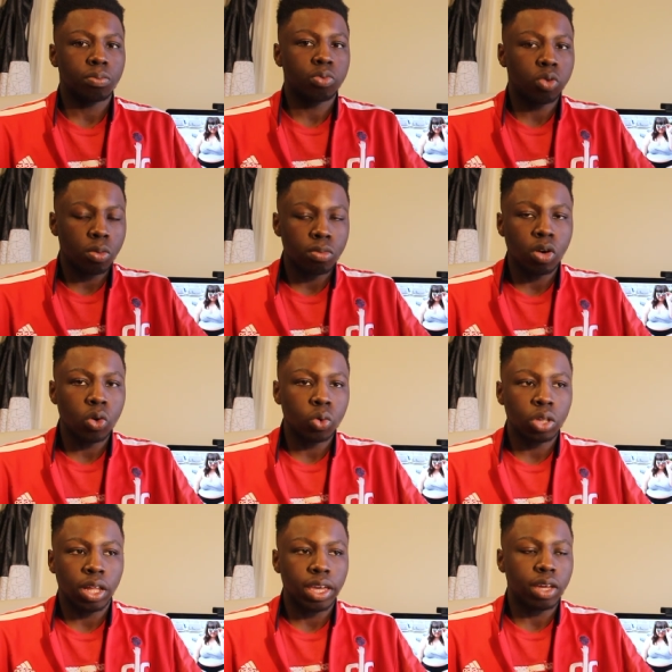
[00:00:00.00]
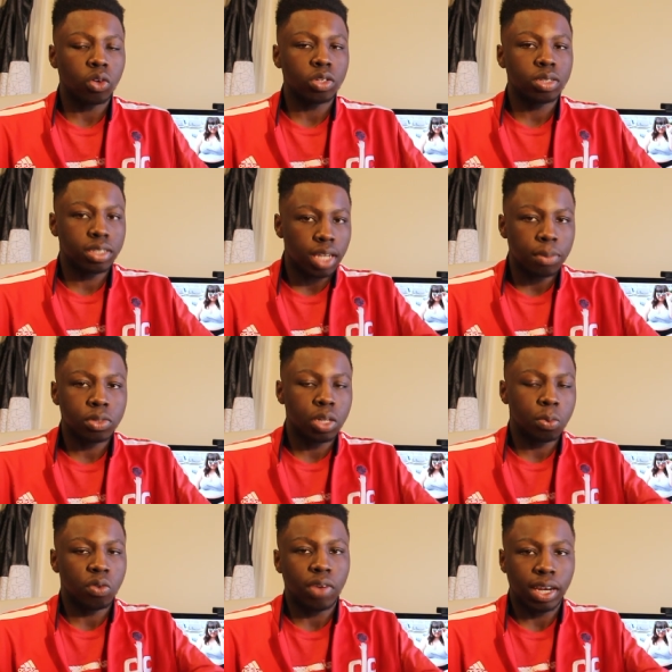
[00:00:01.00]
promote like steps to
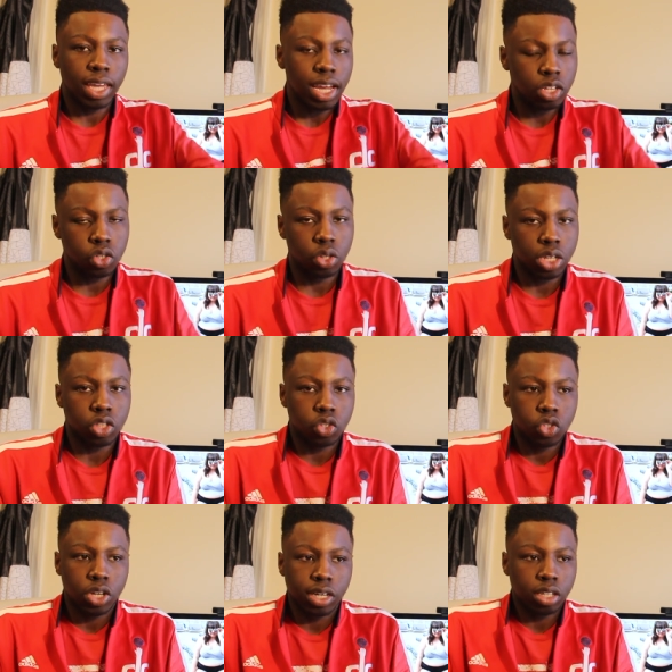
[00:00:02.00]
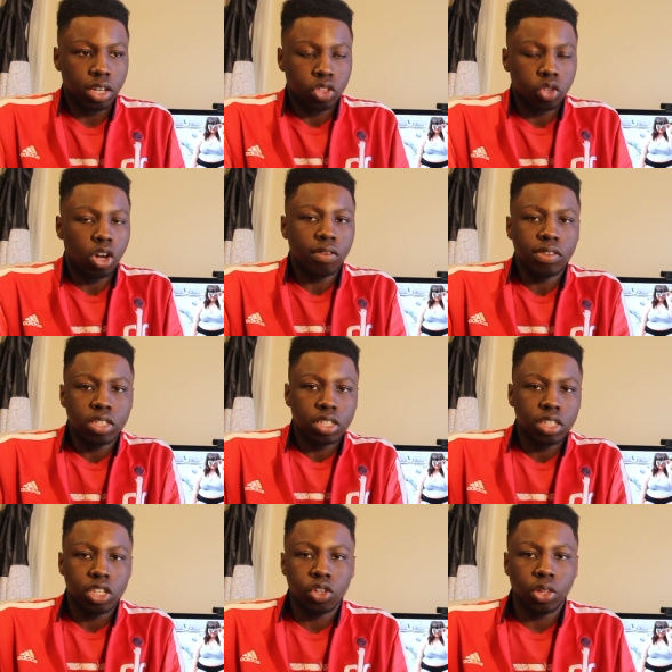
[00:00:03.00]
prevent cancer. Like they're trying, like they're
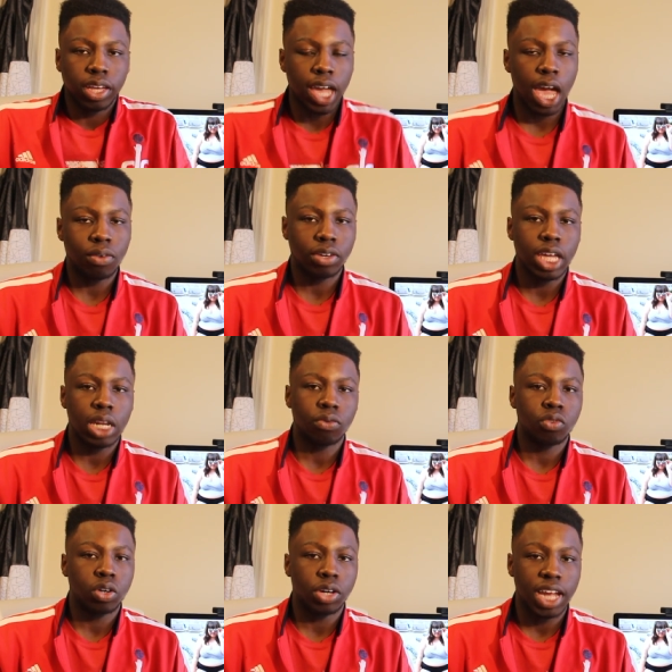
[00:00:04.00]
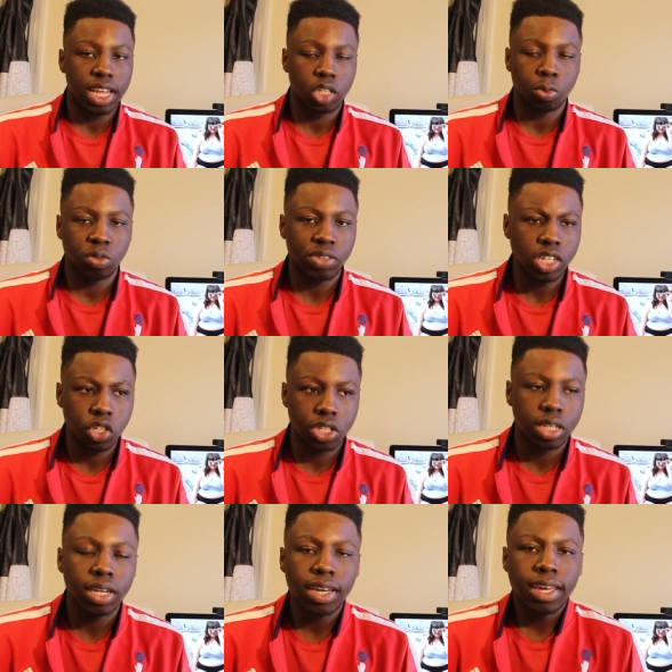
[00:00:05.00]
obviously here like advocating for cancer prevention,